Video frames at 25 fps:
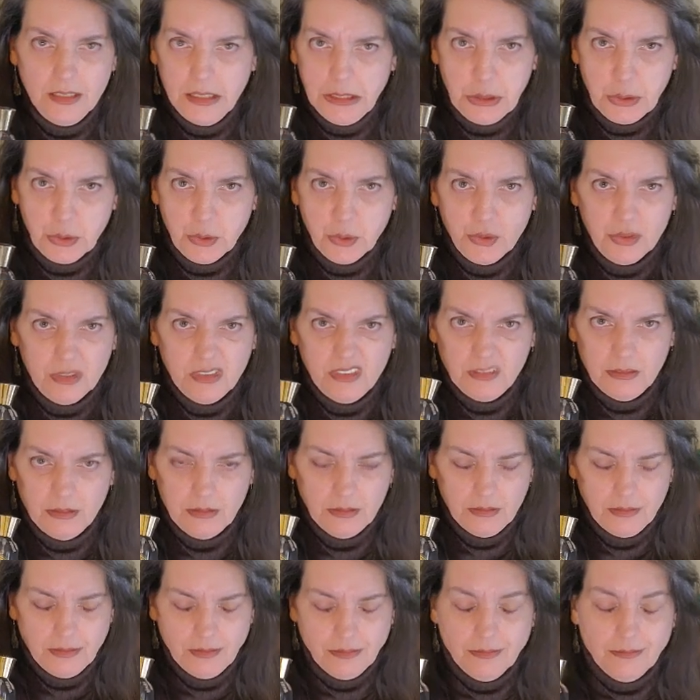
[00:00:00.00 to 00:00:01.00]

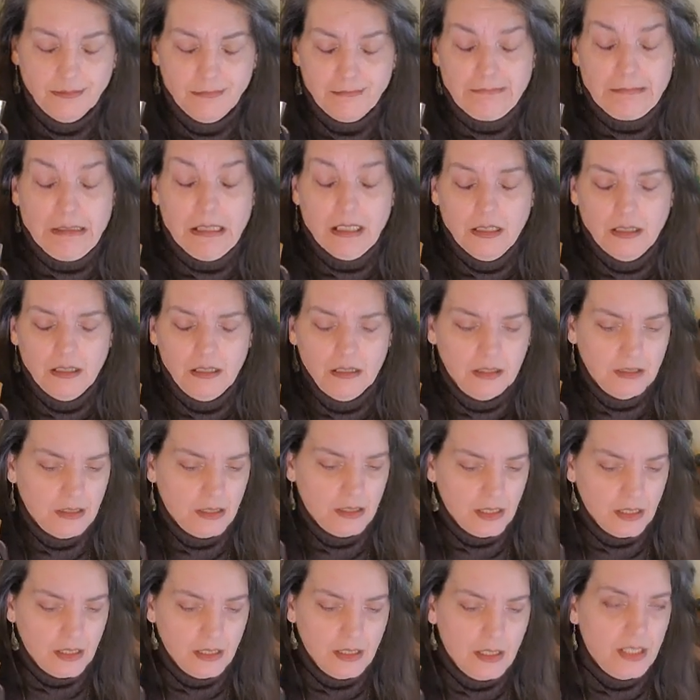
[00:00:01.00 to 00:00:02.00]

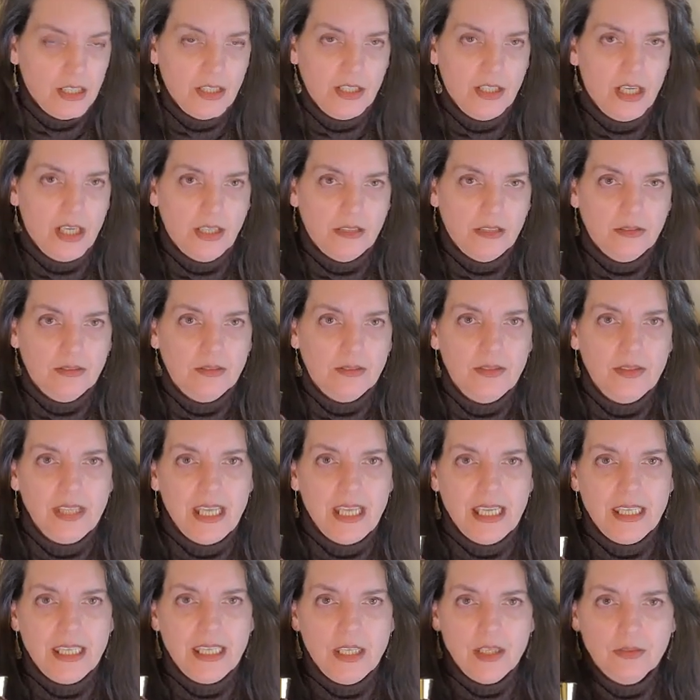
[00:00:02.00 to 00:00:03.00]
no,
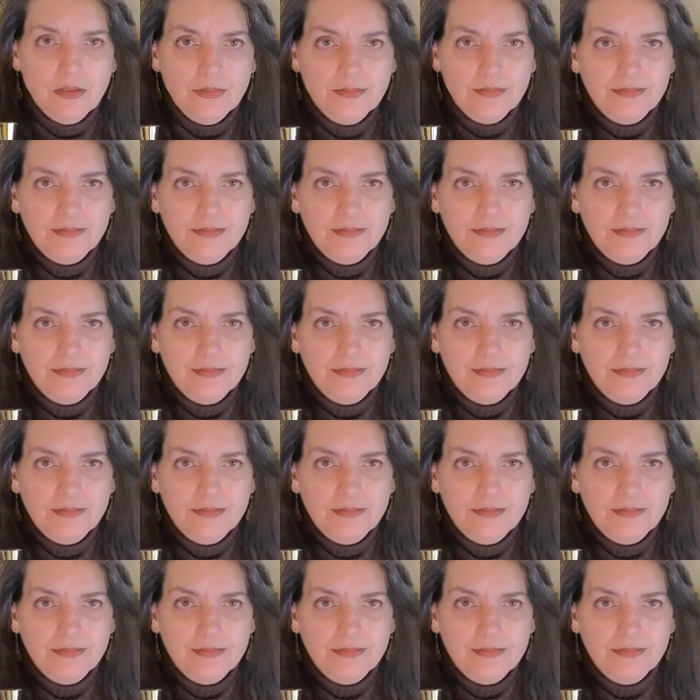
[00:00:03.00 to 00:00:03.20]
thank you.